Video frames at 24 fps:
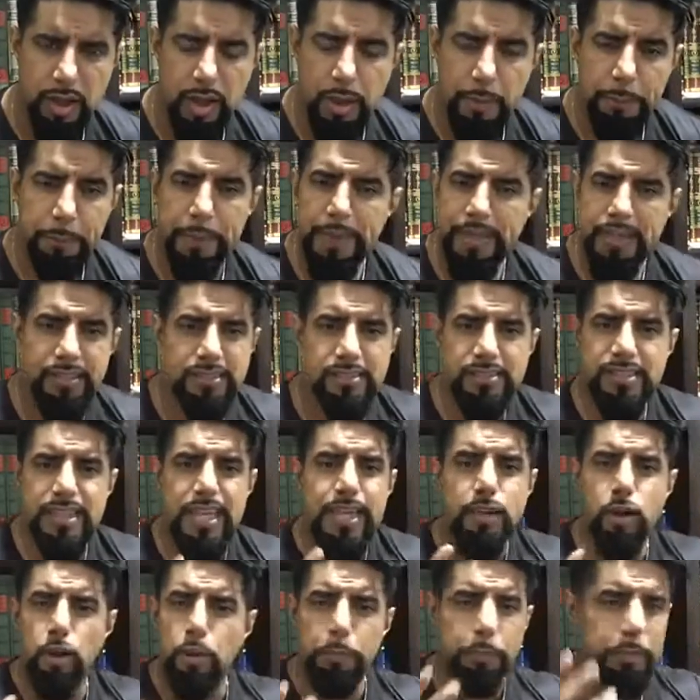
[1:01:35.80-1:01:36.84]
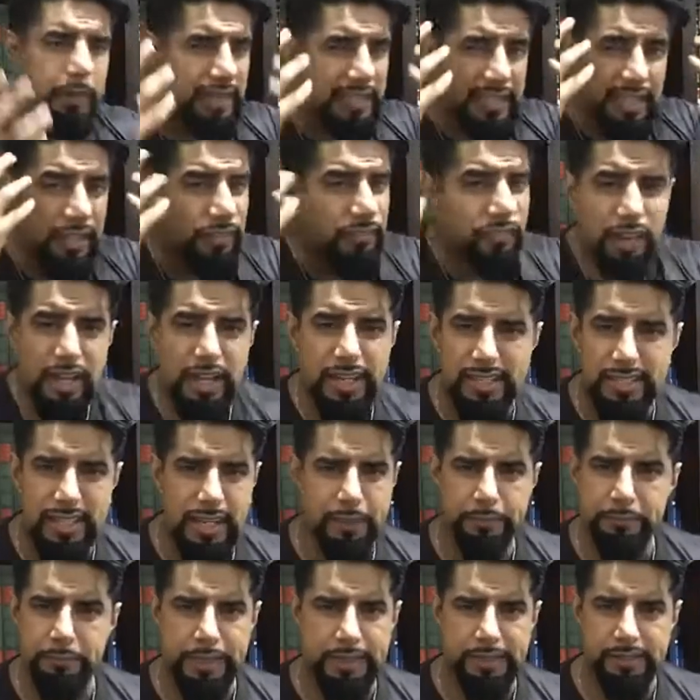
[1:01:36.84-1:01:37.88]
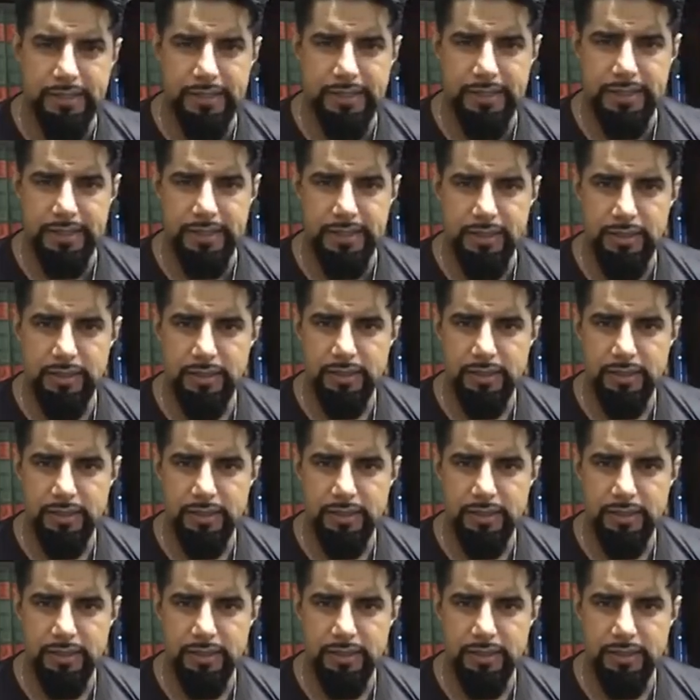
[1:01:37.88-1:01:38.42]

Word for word: because they don't believe like that mentally.